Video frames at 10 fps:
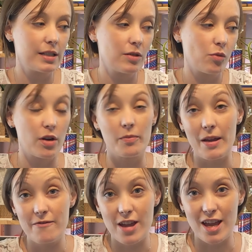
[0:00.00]
one of
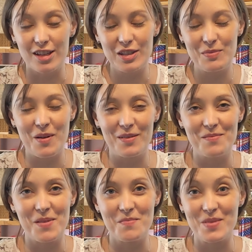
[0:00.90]
my fans,
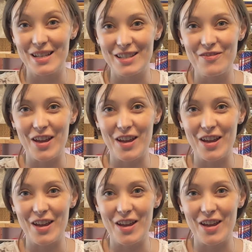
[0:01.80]
my biggest